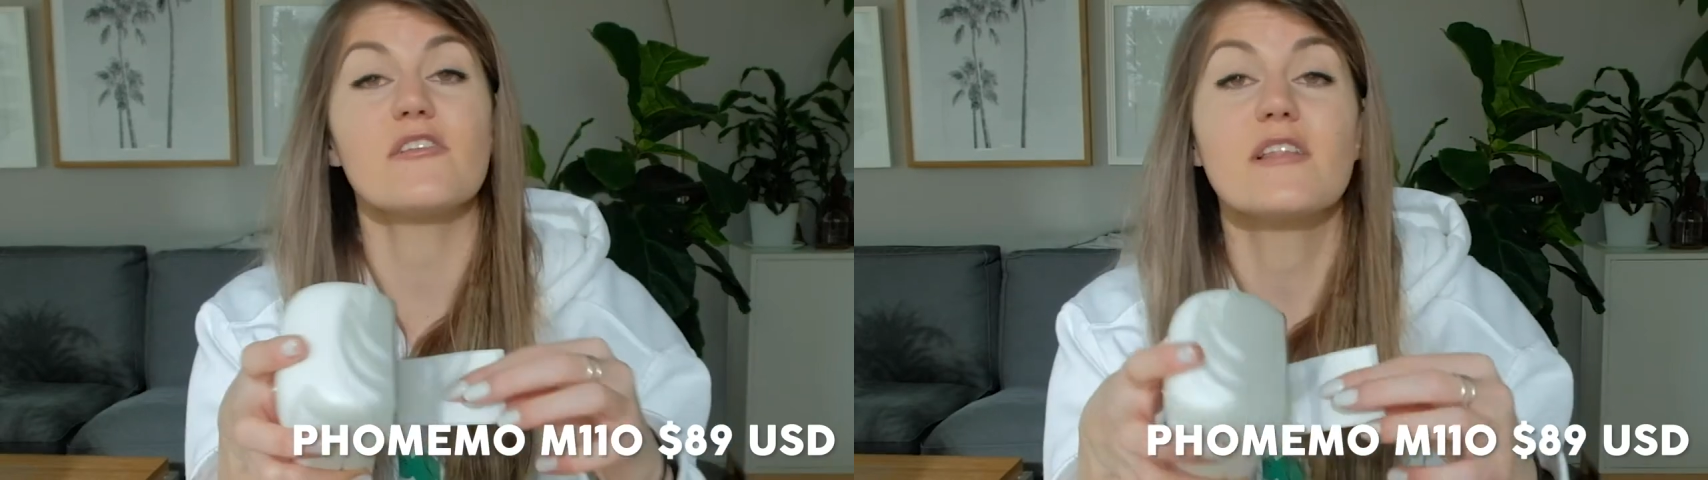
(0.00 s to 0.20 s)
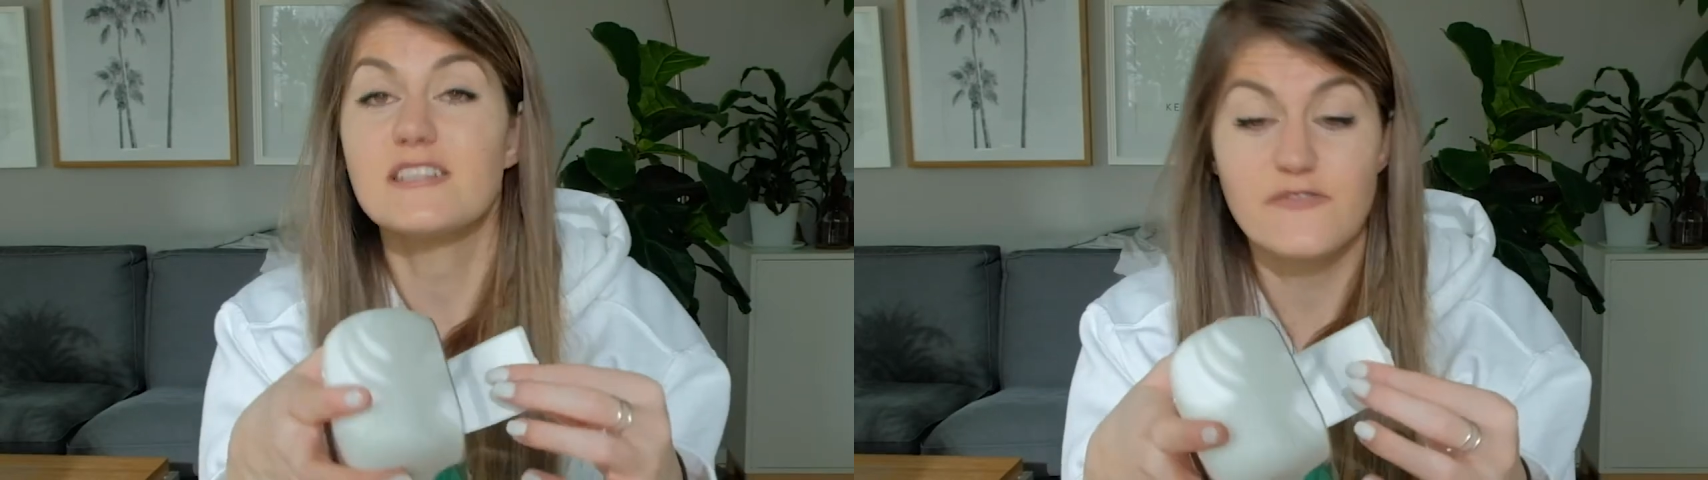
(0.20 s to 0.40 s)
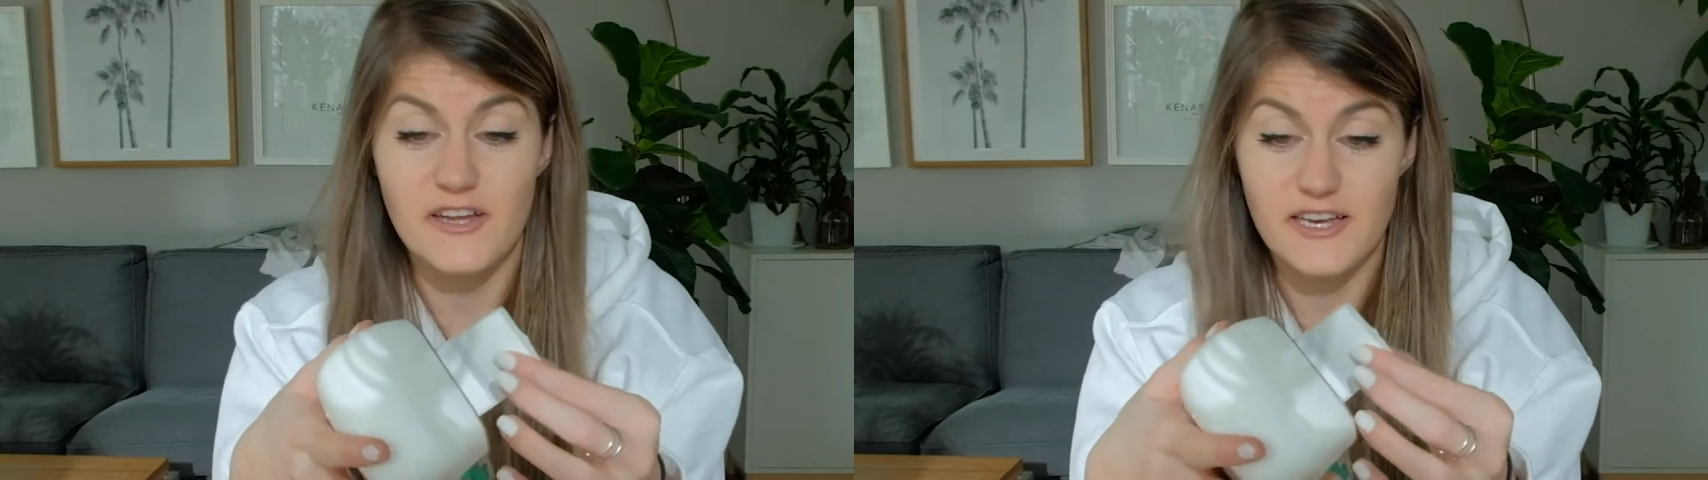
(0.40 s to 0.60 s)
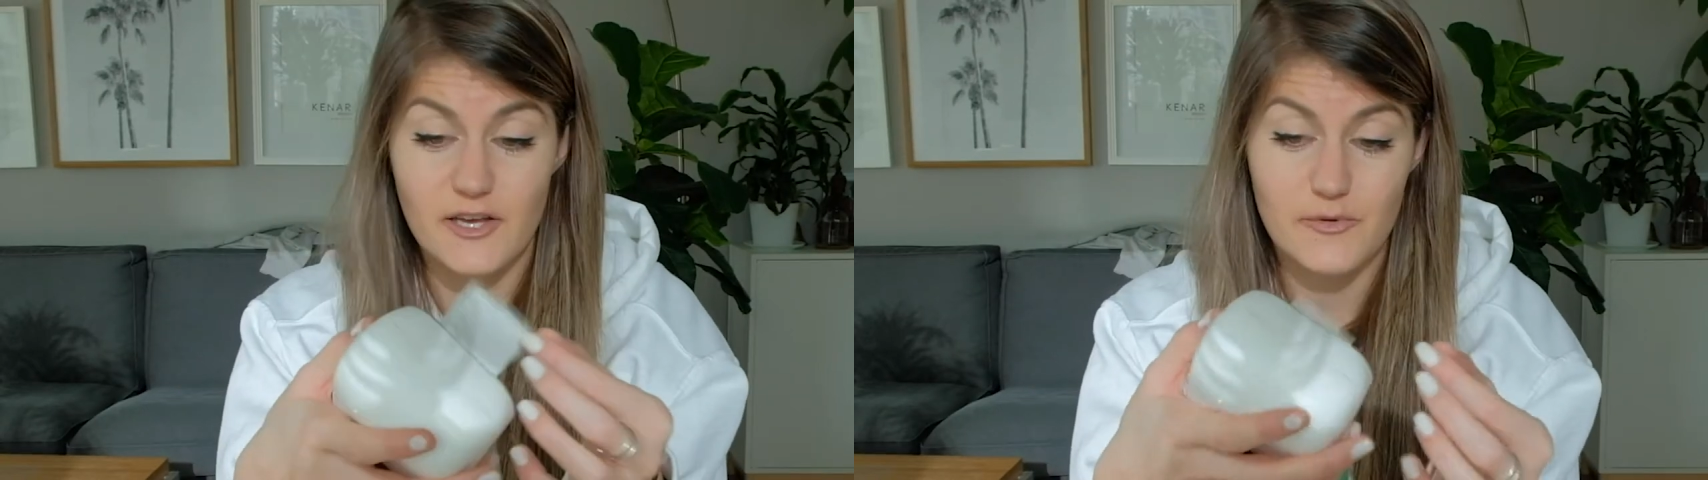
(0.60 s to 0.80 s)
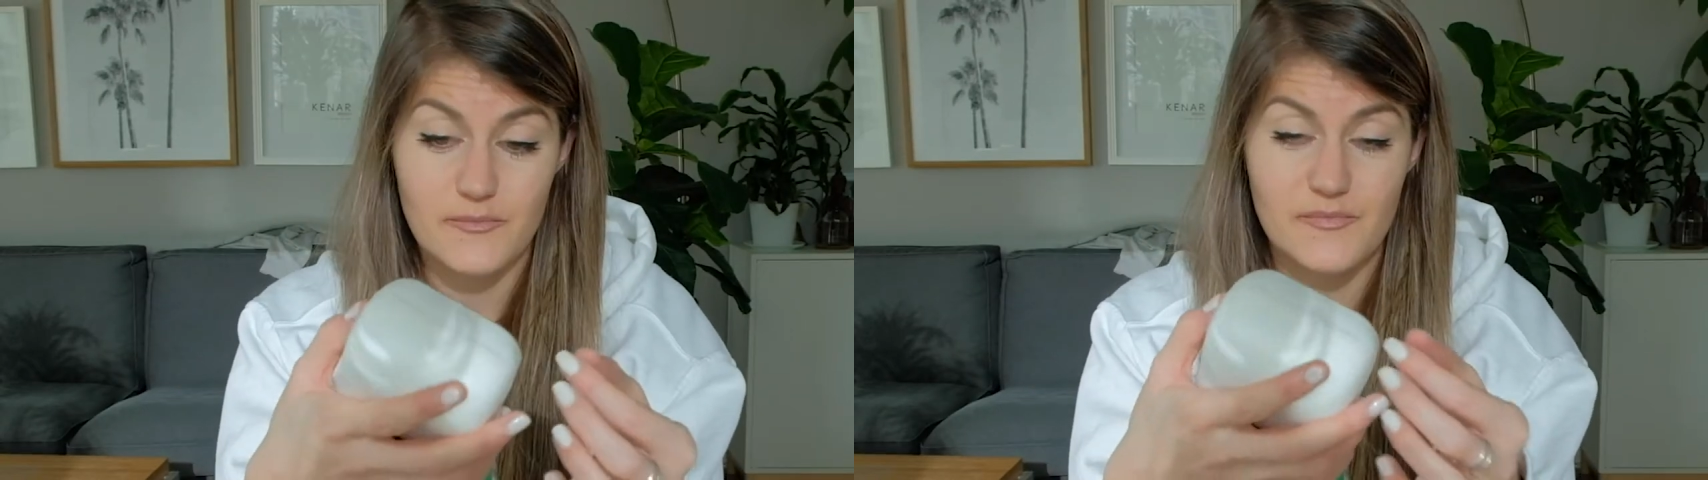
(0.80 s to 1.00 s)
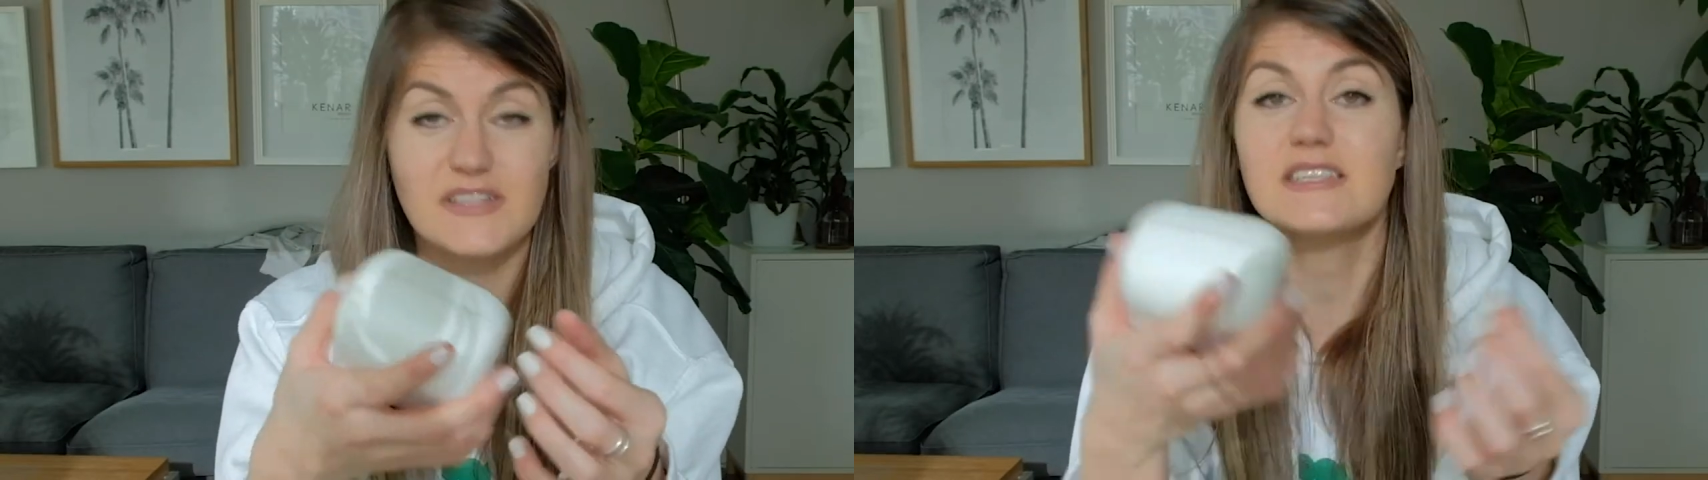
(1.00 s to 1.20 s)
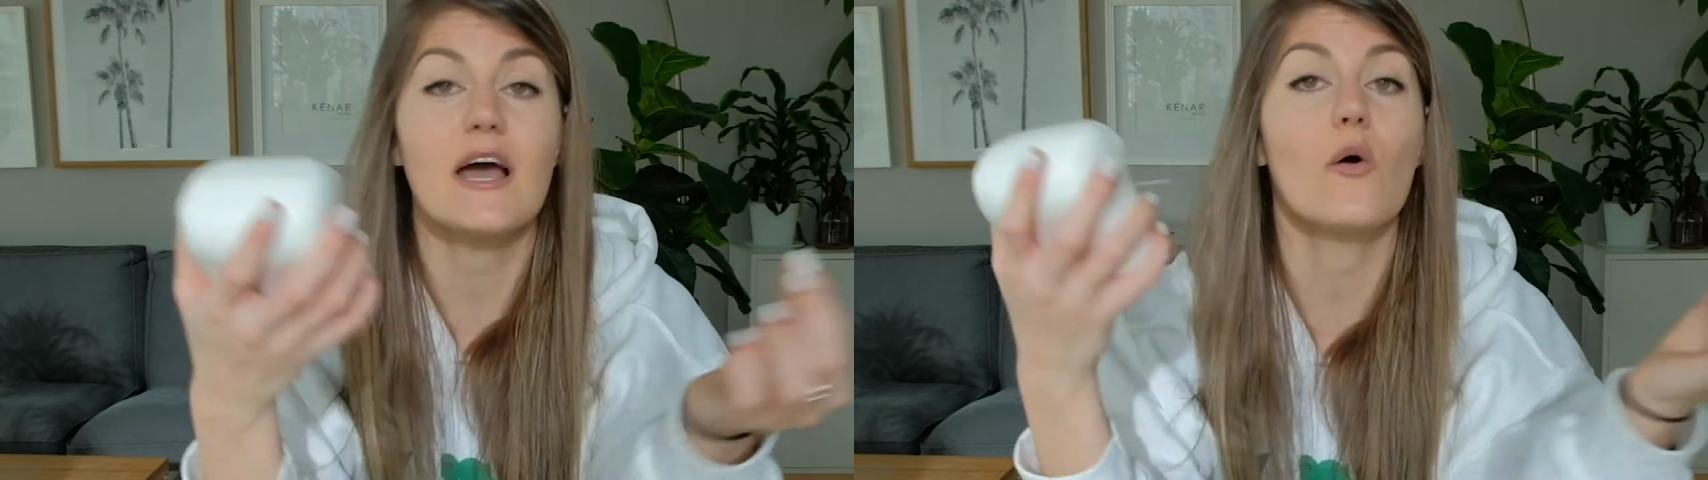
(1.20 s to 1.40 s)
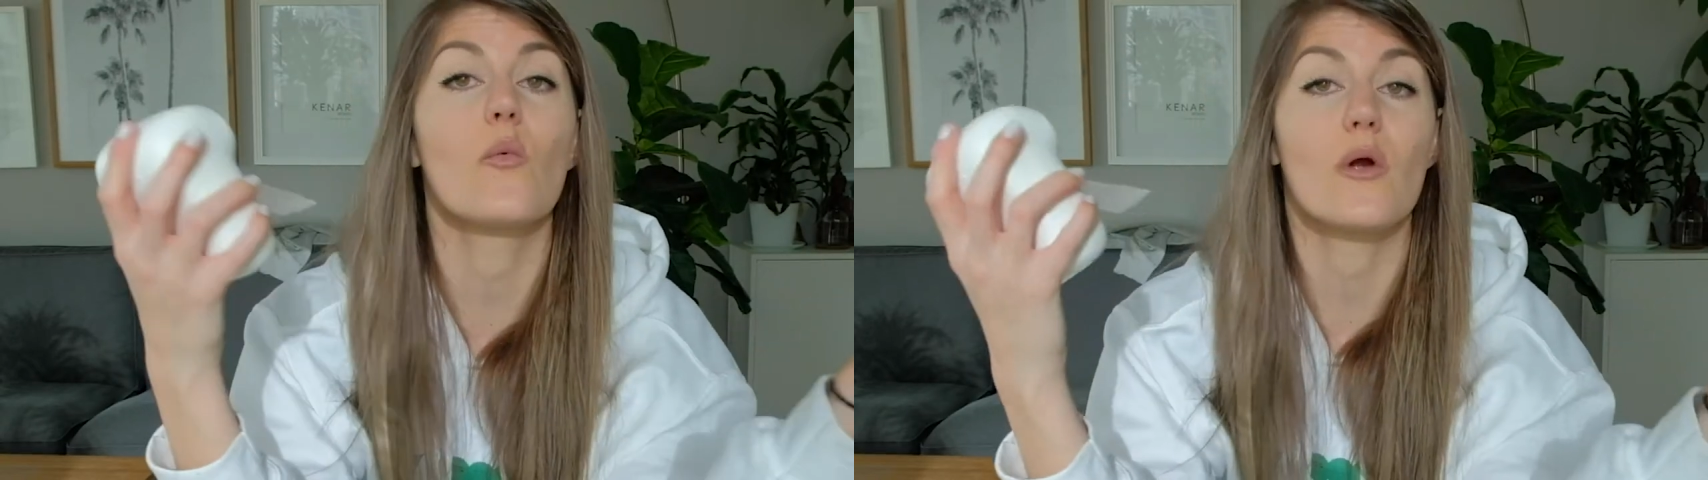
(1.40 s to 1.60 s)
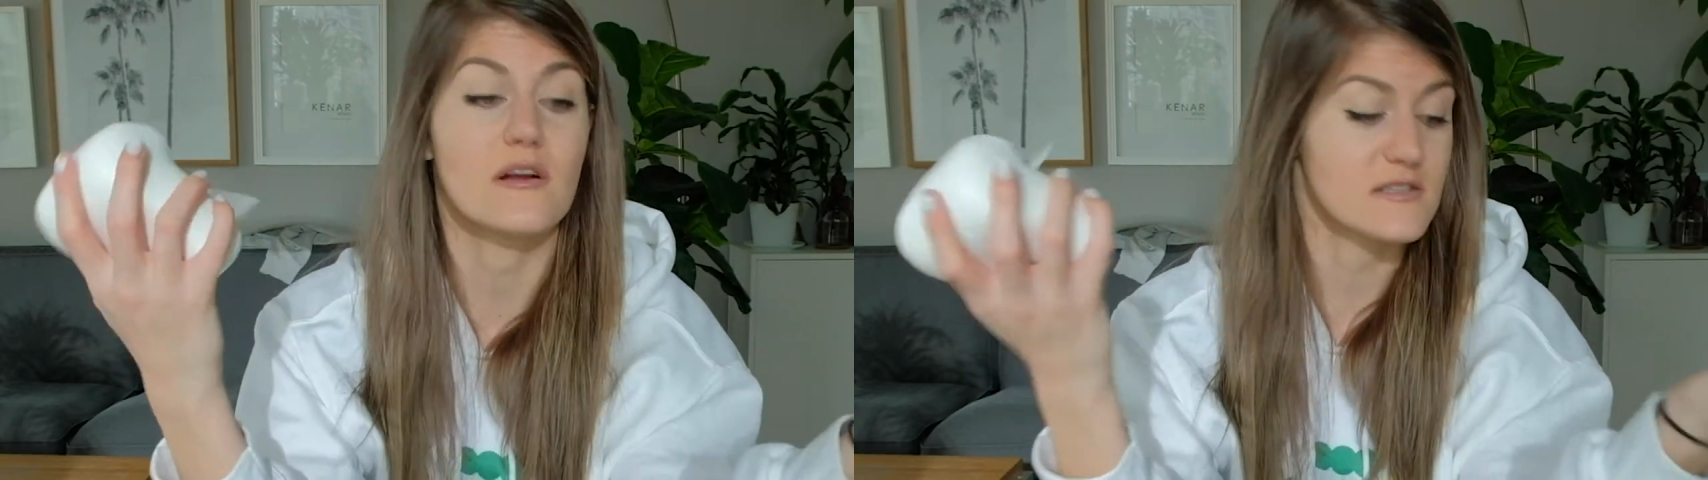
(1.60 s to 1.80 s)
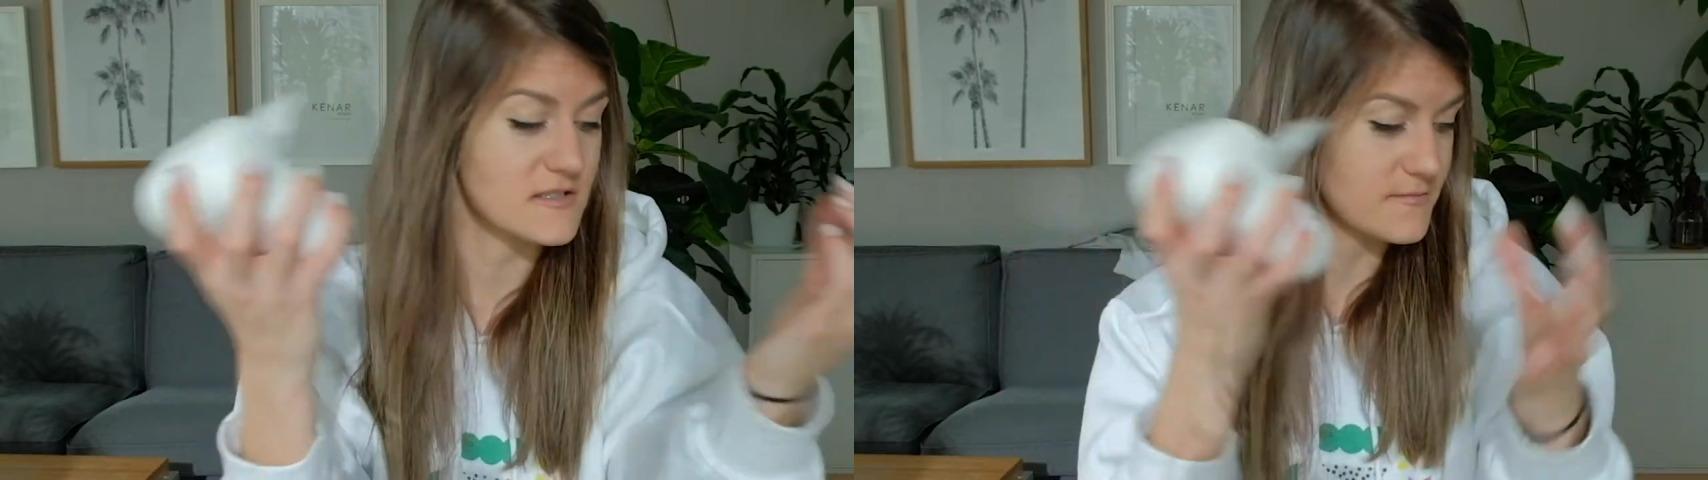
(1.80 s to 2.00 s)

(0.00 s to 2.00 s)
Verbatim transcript: Let's find out. Let's see how it works.